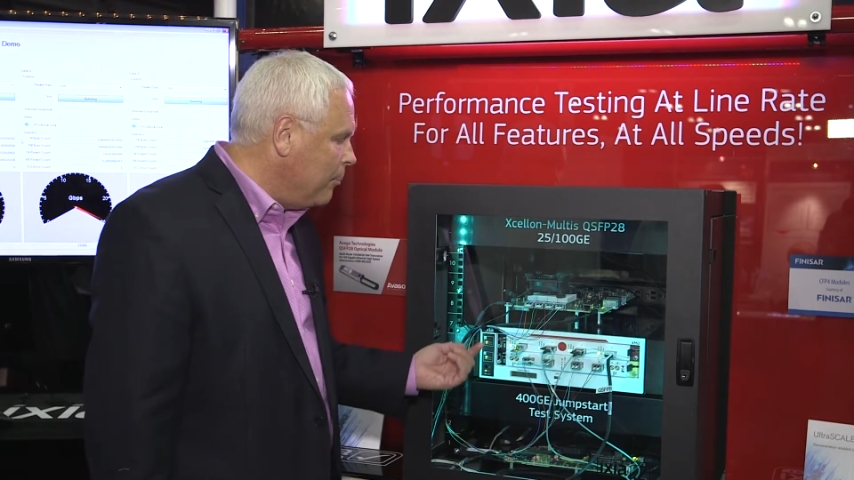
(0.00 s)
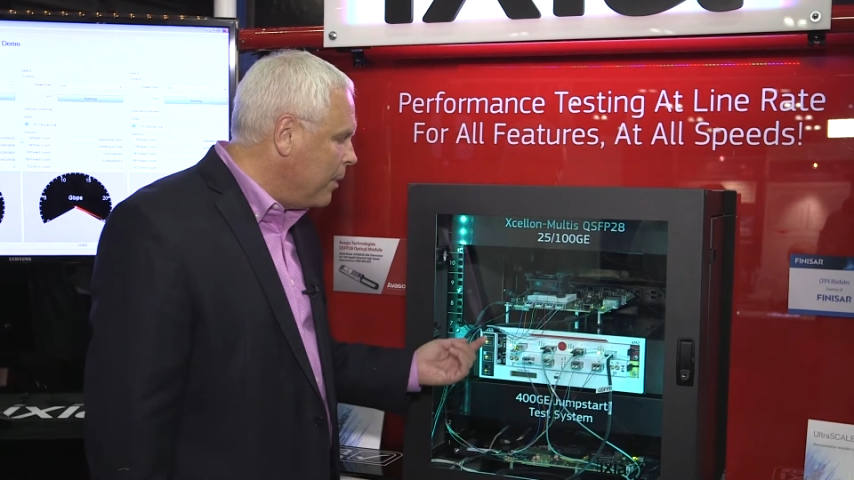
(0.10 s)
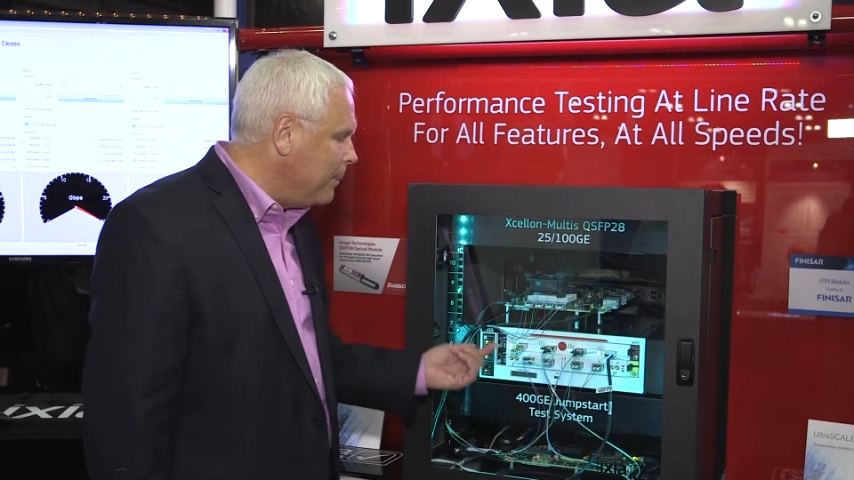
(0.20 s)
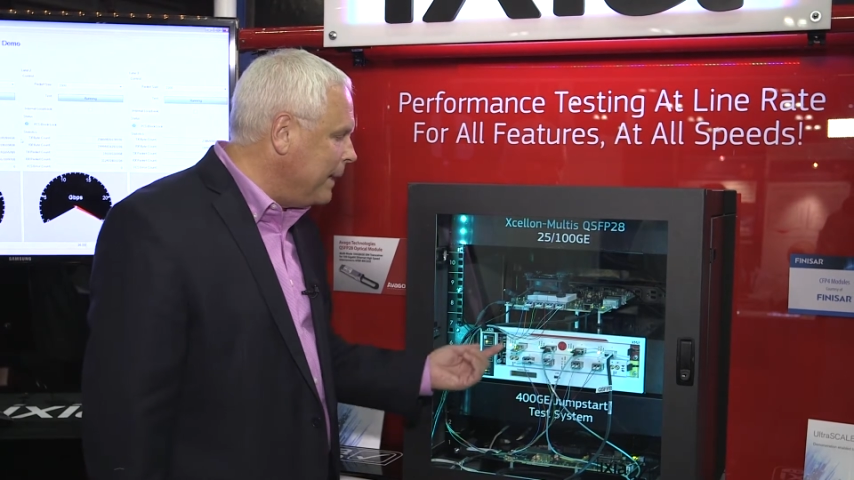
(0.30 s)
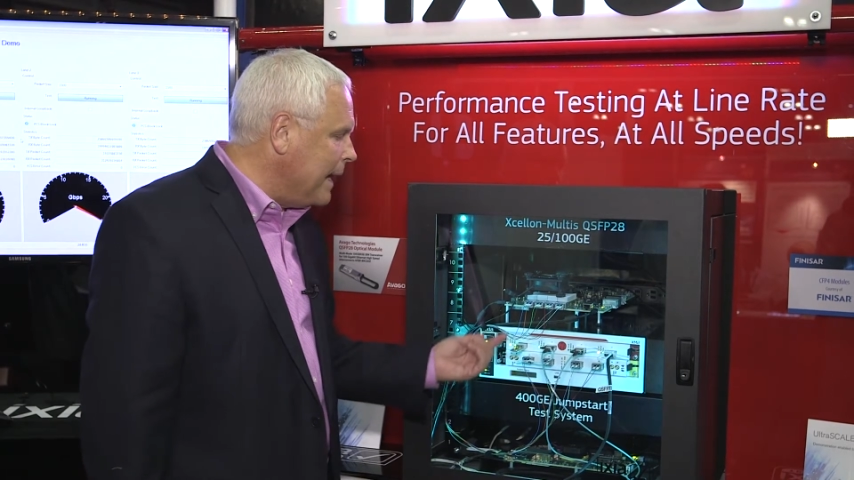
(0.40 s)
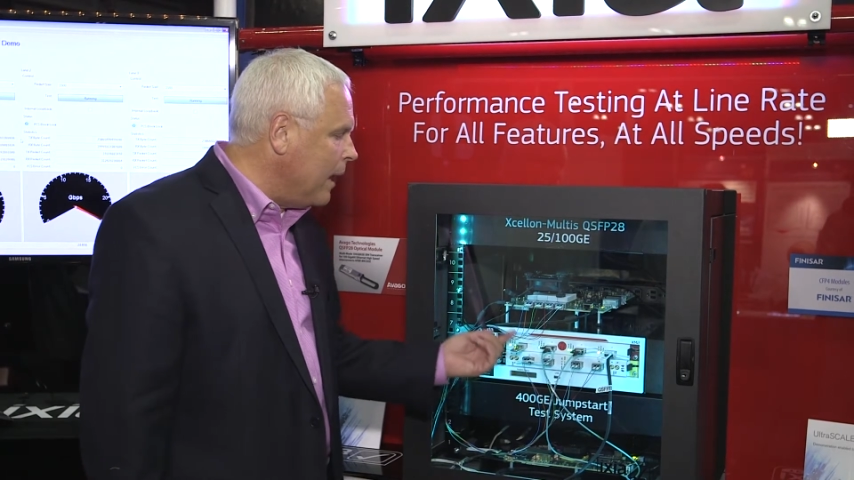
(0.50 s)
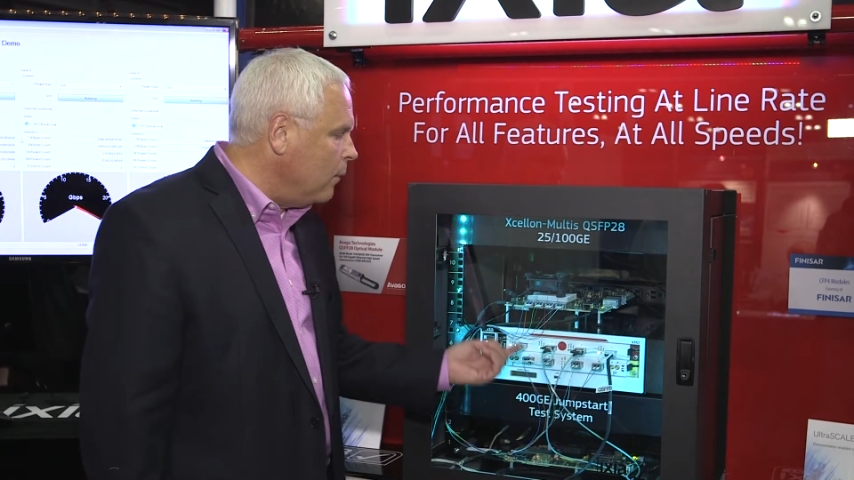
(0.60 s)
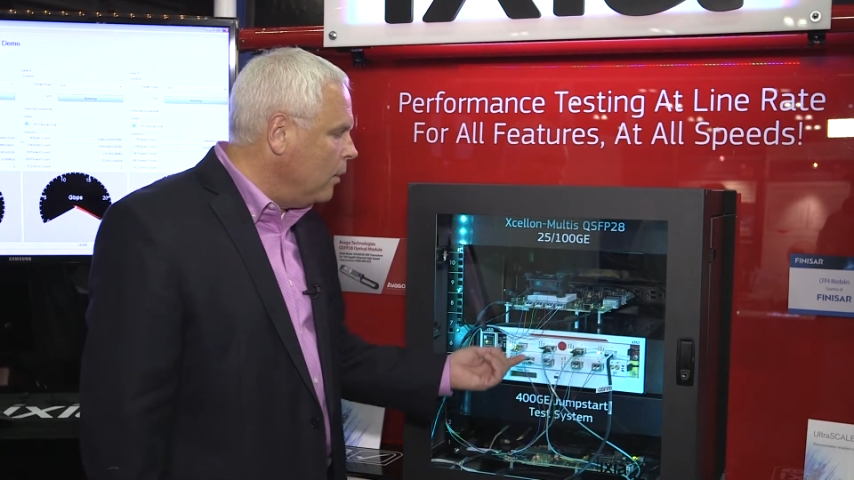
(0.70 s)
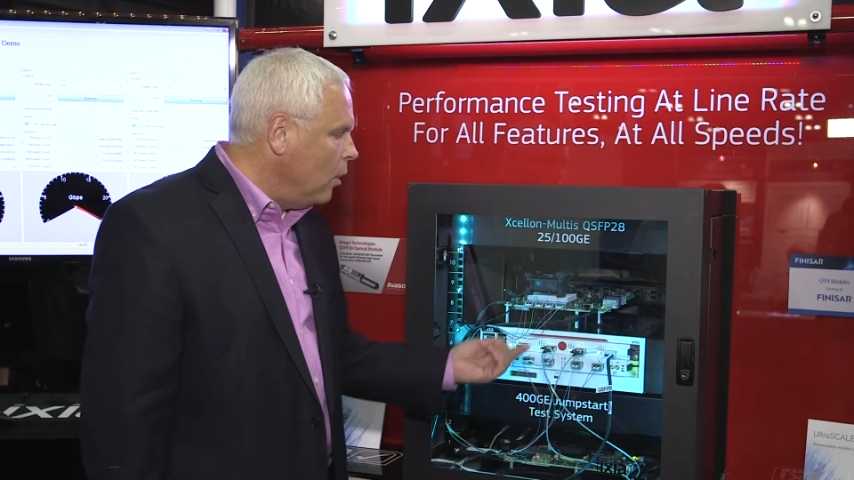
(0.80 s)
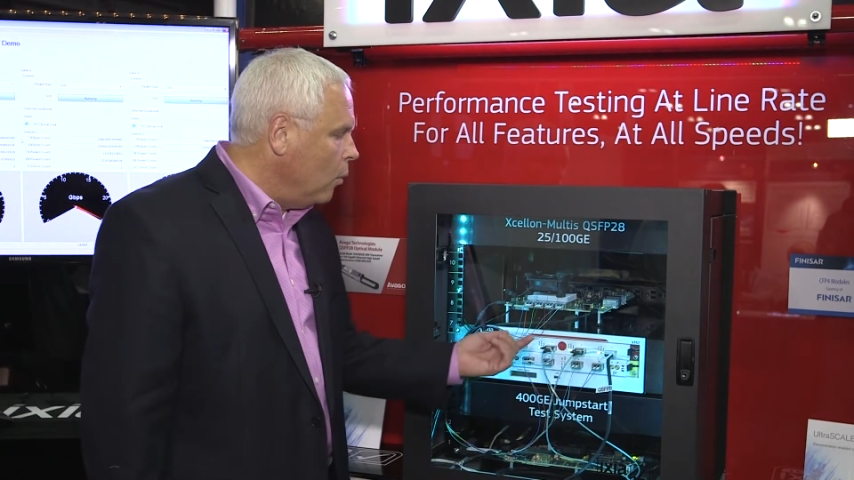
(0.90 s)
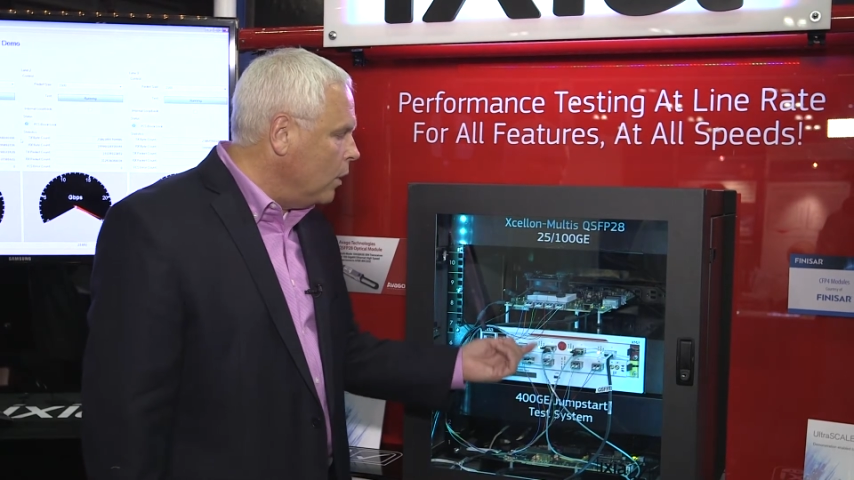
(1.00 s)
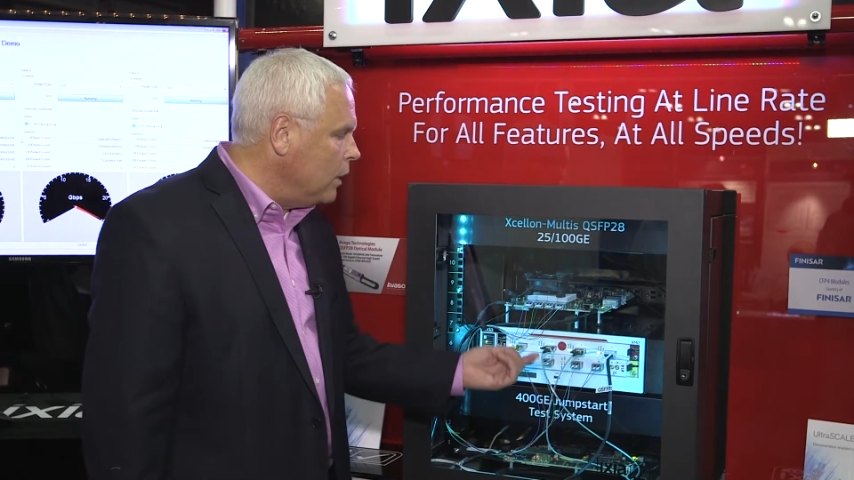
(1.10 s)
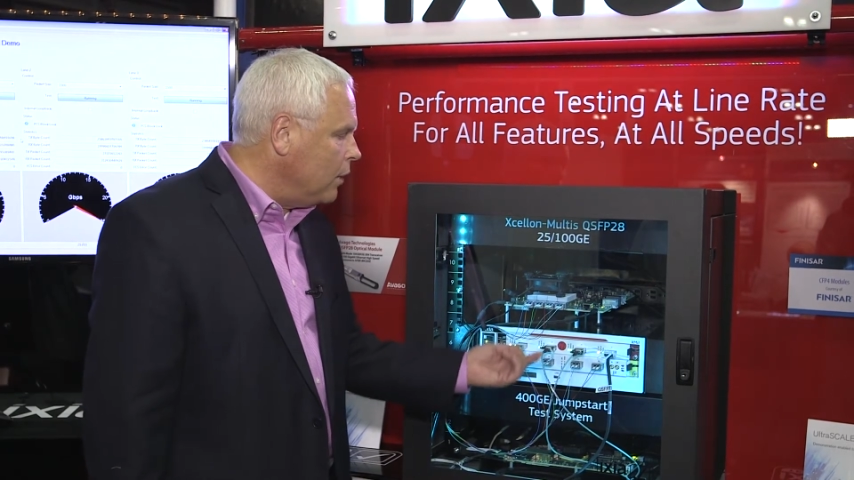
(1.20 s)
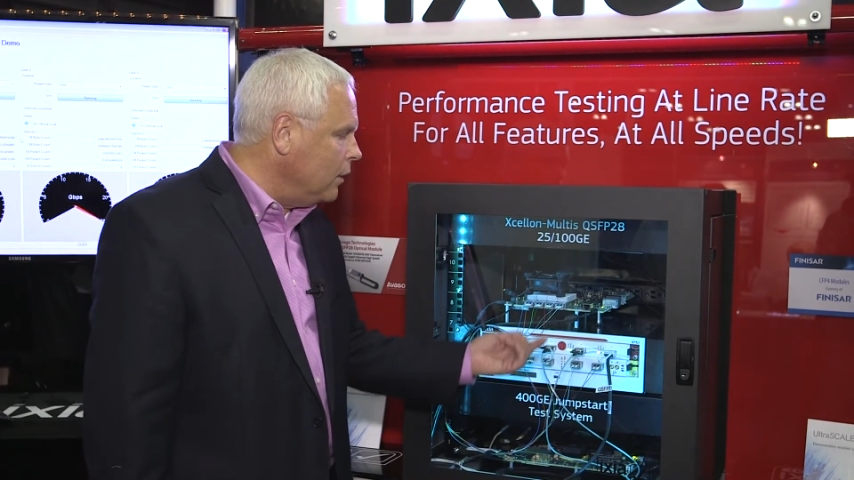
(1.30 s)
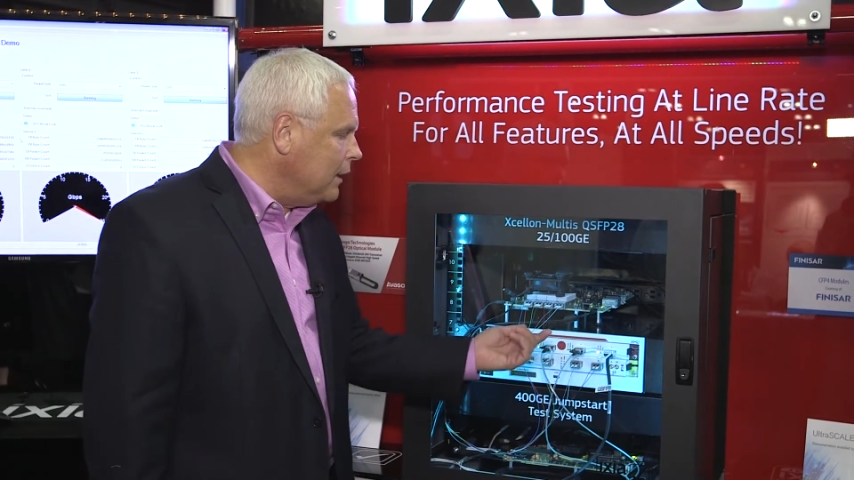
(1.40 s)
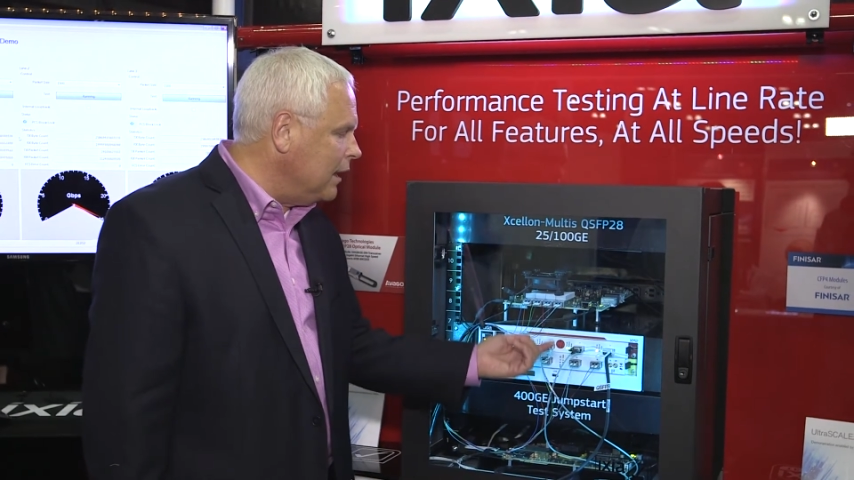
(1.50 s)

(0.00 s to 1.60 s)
pumping out 100